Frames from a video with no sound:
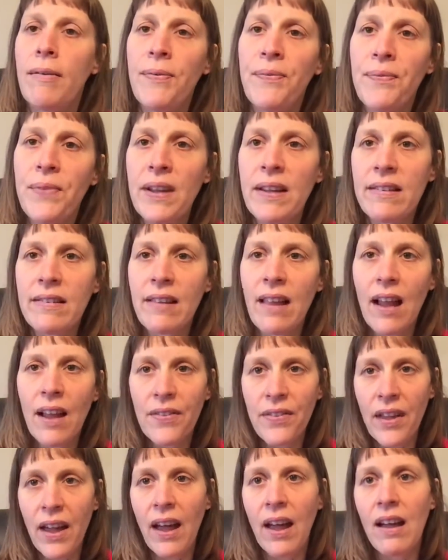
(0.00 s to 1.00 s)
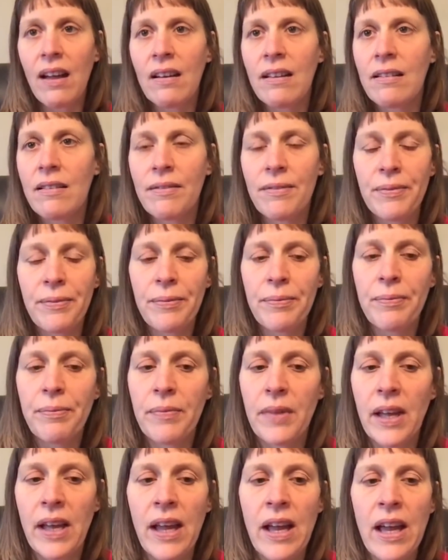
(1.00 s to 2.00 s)
things like that.
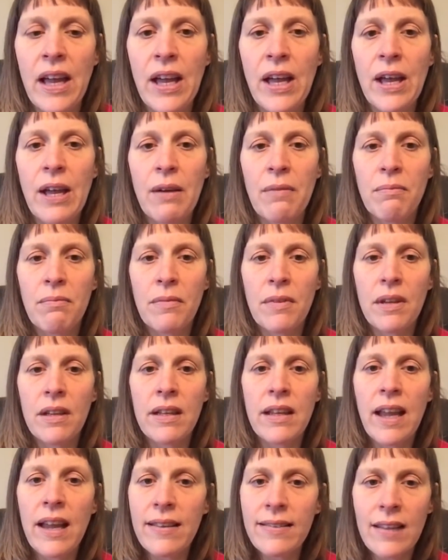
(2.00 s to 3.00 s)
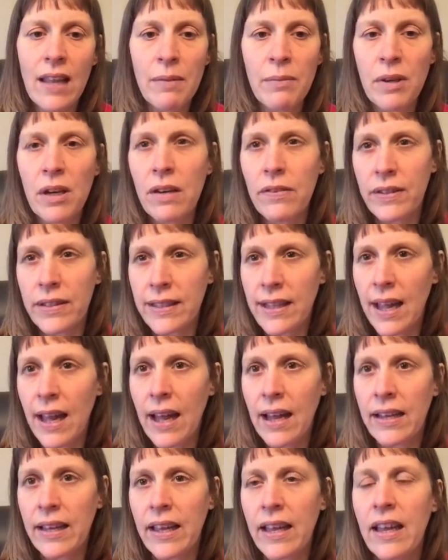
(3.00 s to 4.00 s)
Yes, I'm over
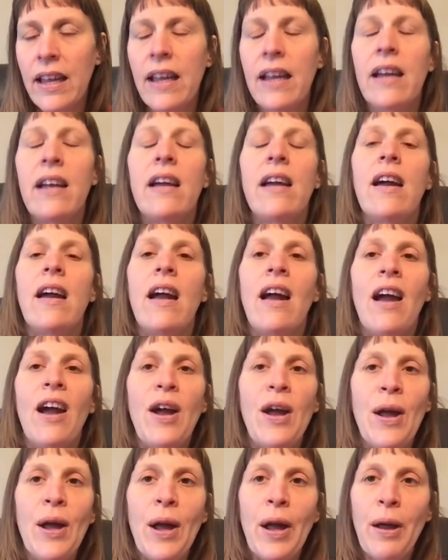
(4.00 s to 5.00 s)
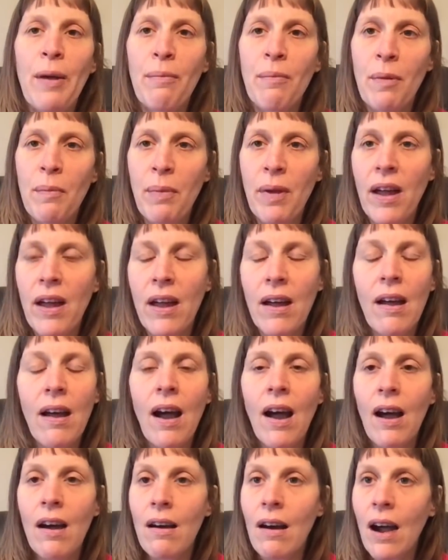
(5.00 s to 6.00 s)
target, but
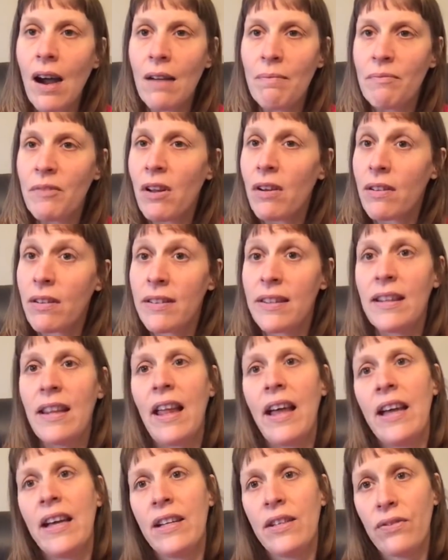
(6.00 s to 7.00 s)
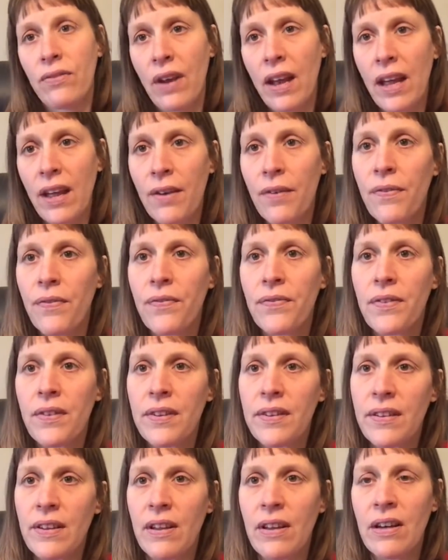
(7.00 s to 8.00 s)
I'm not going to let it drift.
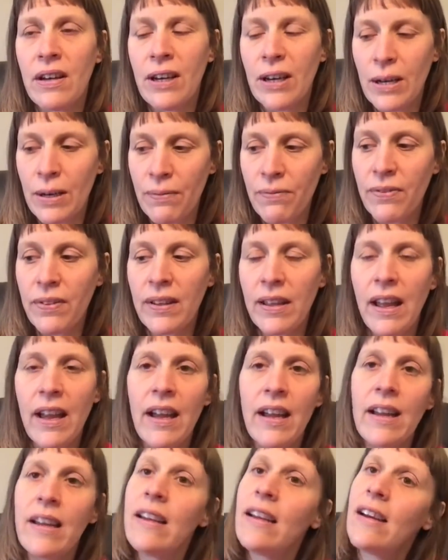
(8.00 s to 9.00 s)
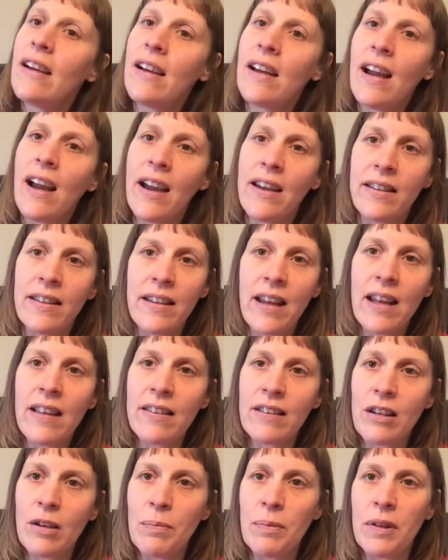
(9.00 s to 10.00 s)
So hopefully in the next
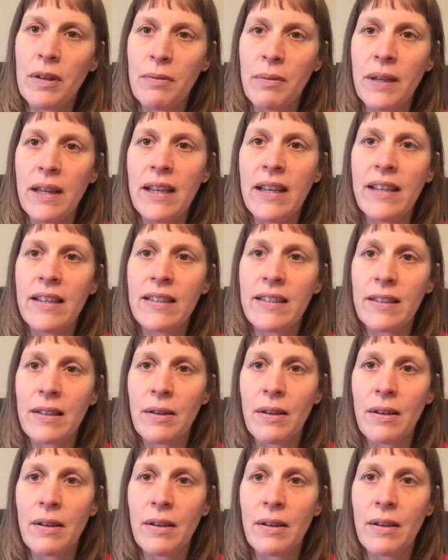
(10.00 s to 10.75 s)
couple of weeks